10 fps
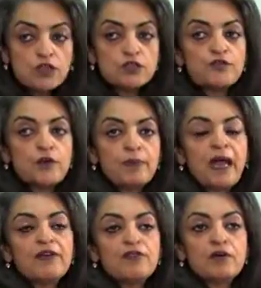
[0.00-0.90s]
So if you're
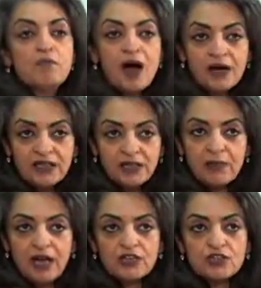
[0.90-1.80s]
applying for a marketing
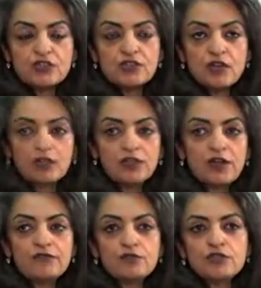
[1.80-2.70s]
manager, it's not
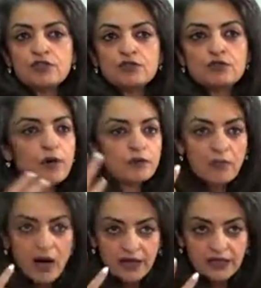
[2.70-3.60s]
enough to just know about
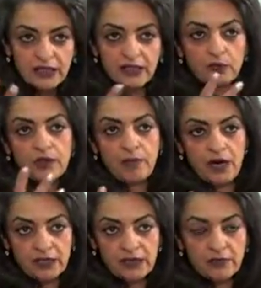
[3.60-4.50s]
marketing and what a
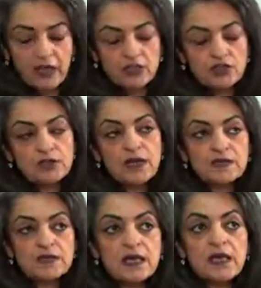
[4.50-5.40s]
marketing manager
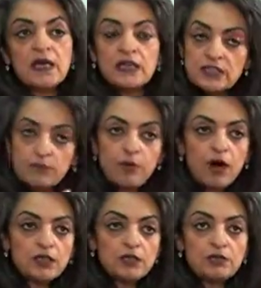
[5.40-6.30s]
does. It's
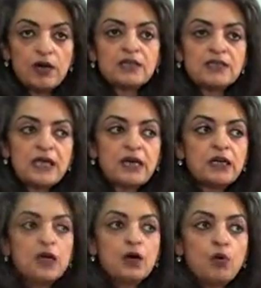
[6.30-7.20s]
important to
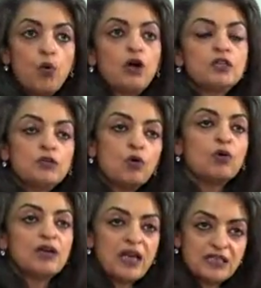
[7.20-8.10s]
understand what the
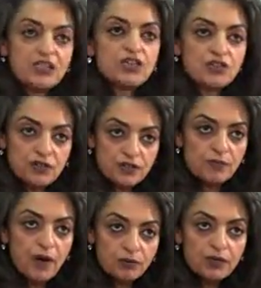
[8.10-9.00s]
organization is
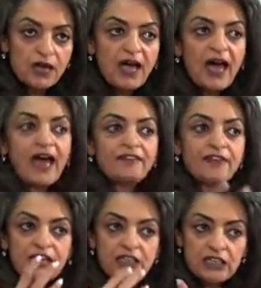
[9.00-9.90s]
about, and
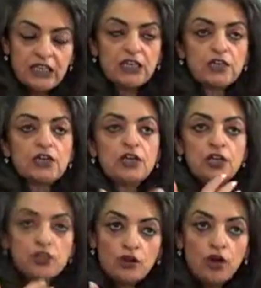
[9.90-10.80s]
then tailor
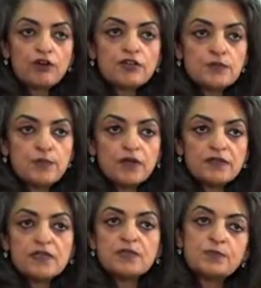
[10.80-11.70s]
your
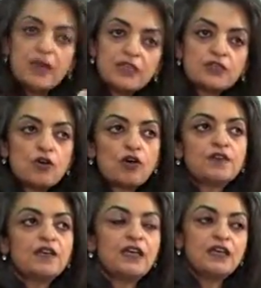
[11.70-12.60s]
responses based
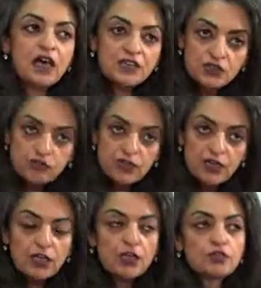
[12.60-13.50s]
on the
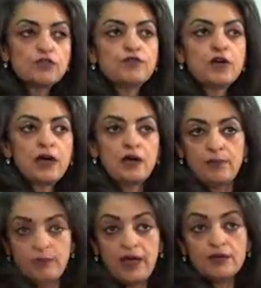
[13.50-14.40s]
industry. So if you're
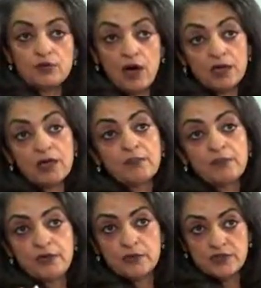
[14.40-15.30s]
applying to our
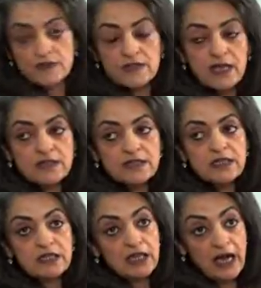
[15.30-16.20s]
company, which is
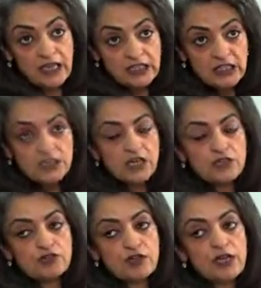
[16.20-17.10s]
CSC, in the IT
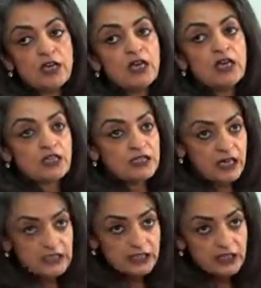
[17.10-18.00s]
industry,
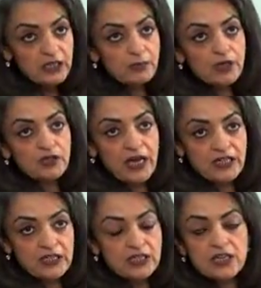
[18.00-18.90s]
study a little about the
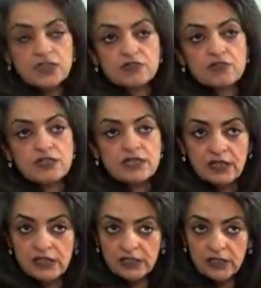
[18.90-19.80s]
IT industry,
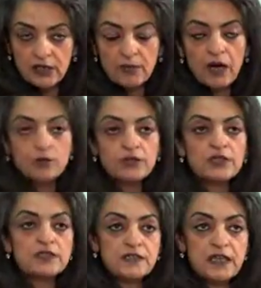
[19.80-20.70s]
study a little about
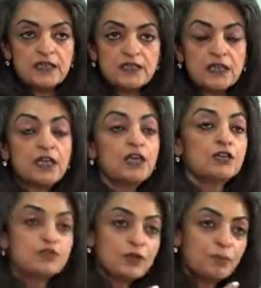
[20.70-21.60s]
CSC.
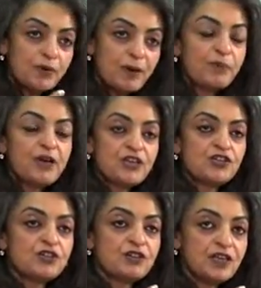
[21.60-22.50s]
So the
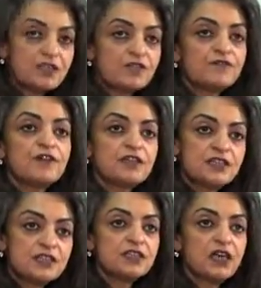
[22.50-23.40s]
preparation is the
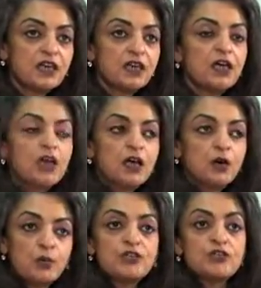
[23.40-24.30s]
first thing,
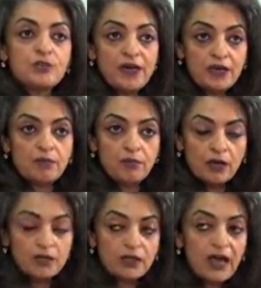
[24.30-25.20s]
which is very
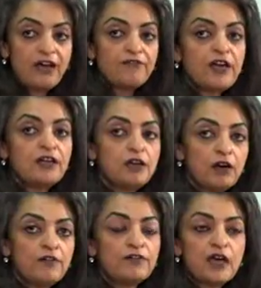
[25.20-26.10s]
important. I find a
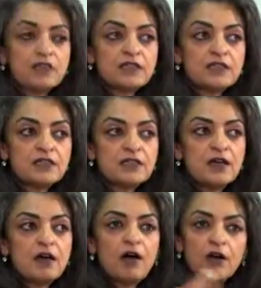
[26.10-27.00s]
lot of youngsters
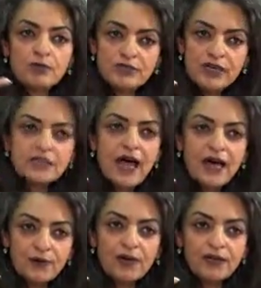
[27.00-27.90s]
almost get
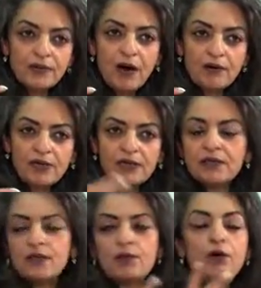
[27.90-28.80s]
arrogant about it,
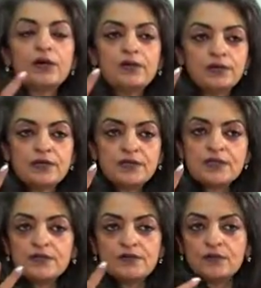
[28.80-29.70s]
and they walk into this
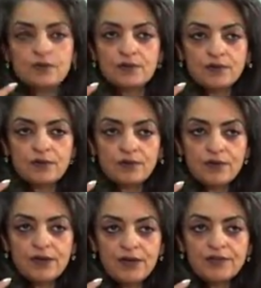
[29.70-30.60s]
interview,
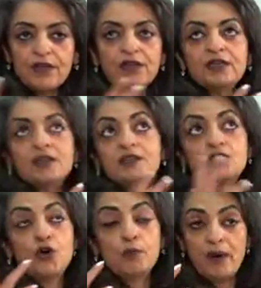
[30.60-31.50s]
thinking that the
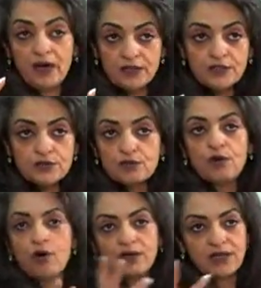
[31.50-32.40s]
job market is so
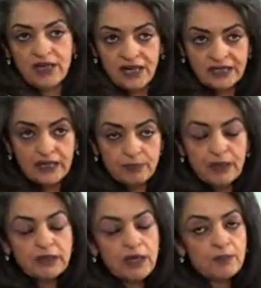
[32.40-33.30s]
hot and I'd get
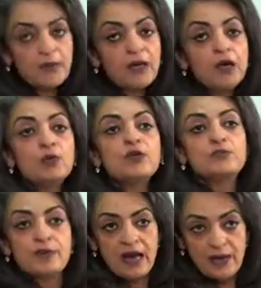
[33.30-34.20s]
picked up,
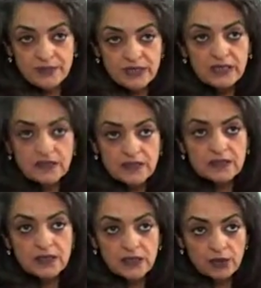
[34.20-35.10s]
which perhaps
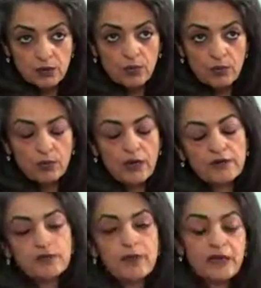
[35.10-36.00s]
is, one
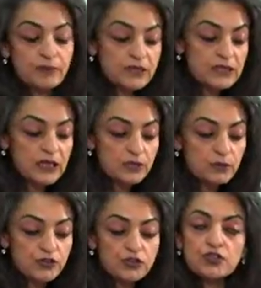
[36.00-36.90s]
of the big mistakes
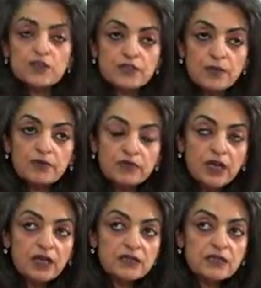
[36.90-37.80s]
which some of the
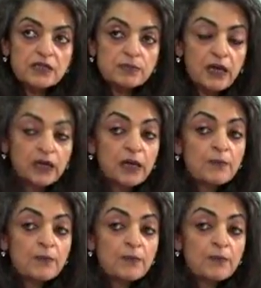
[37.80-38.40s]
youngsters make.